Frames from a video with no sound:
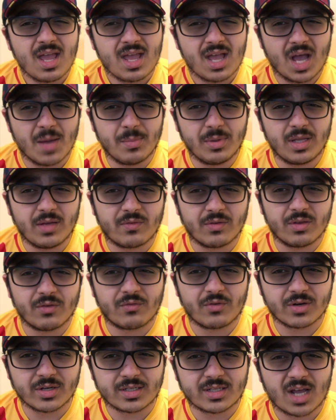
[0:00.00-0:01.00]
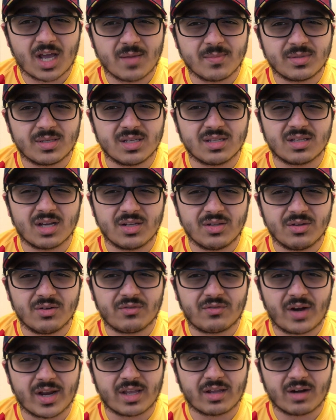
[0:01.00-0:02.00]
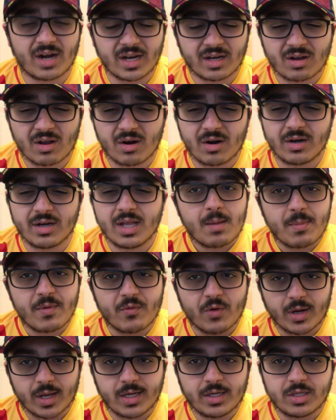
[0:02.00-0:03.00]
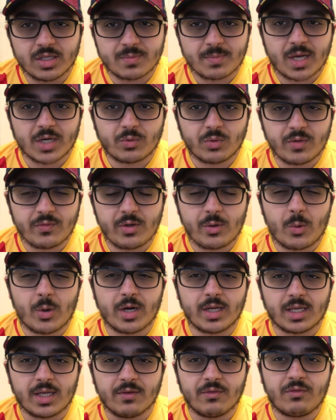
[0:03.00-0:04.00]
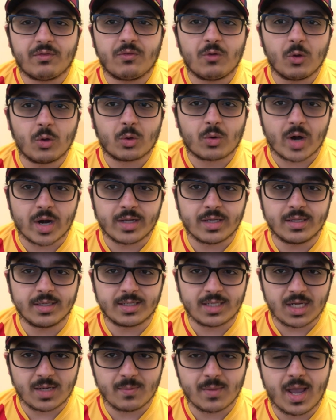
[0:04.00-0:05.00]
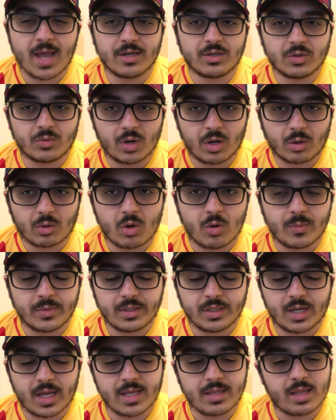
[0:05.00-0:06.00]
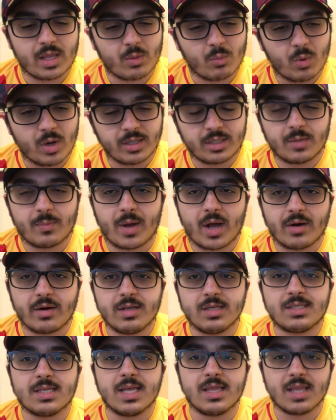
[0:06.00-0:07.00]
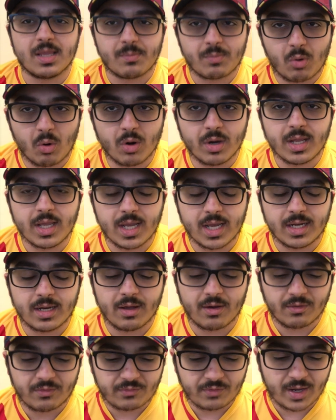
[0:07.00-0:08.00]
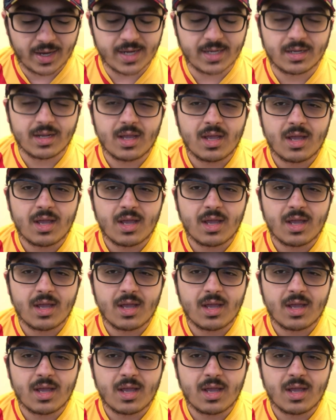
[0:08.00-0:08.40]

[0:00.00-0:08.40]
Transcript: I believe for the first time since under Frank Rijkaard. Before I get into this match review, I want to give full credit to the team and to Ronald Koeman tonight. They went to Paris and they put in a fight.